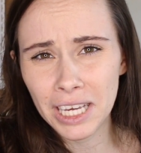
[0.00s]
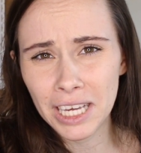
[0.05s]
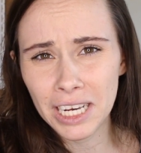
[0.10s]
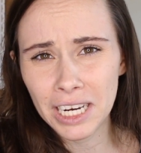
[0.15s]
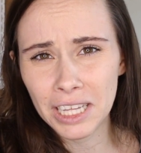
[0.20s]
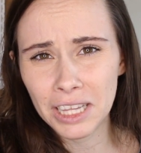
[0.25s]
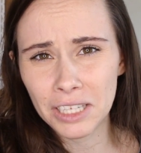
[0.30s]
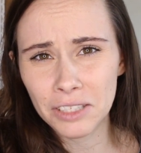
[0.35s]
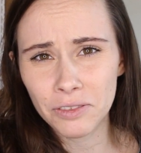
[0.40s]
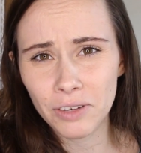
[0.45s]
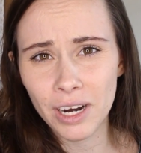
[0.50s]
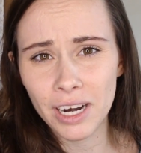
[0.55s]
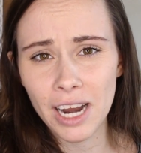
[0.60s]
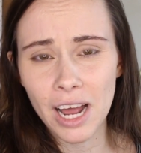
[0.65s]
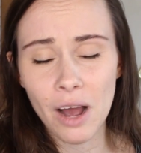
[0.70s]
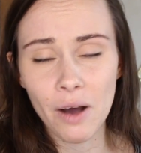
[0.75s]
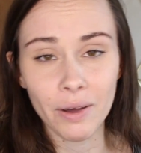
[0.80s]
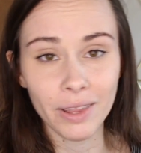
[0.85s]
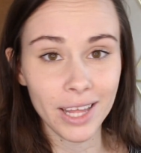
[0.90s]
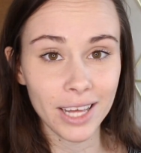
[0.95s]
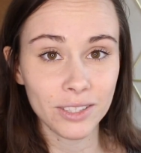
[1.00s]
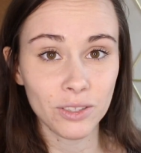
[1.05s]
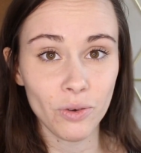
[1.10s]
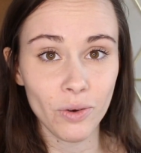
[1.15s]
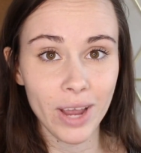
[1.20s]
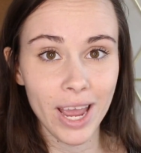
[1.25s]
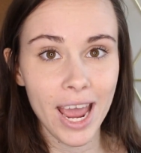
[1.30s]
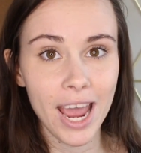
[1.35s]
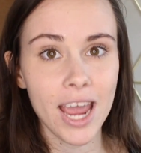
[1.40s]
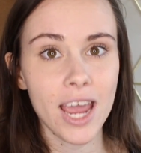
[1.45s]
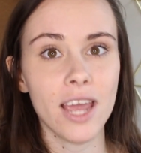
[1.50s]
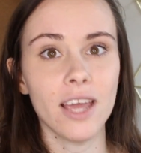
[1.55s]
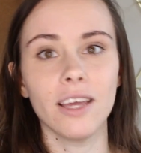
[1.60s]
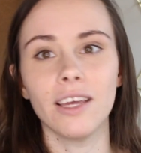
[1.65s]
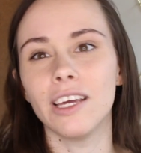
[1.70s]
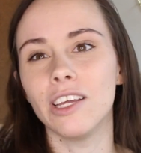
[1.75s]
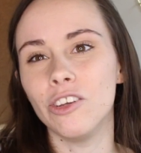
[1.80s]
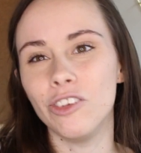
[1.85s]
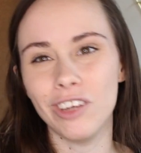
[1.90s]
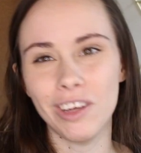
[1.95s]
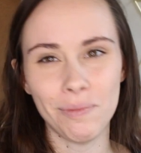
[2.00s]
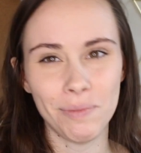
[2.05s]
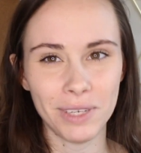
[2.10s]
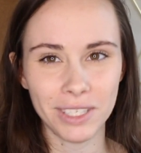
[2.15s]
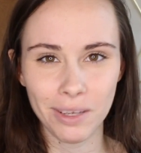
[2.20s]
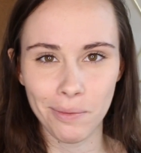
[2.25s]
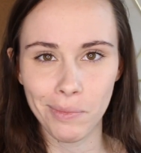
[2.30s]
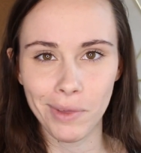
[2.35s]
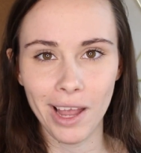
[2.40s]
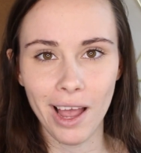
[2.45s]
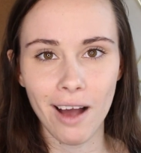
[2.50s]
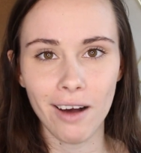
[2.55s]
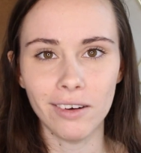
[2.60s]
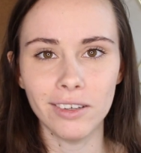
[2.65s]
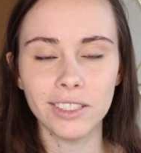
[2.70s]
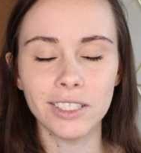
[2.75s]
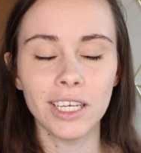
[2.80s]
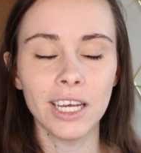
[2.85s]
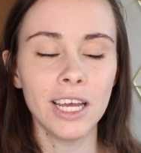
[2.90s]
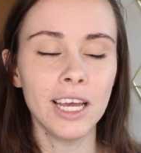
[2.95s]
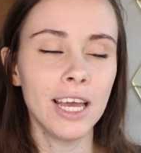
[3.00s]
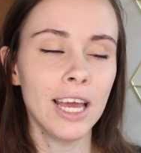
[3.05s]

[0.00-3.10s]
eating this right now and that's okay, can you give me something else?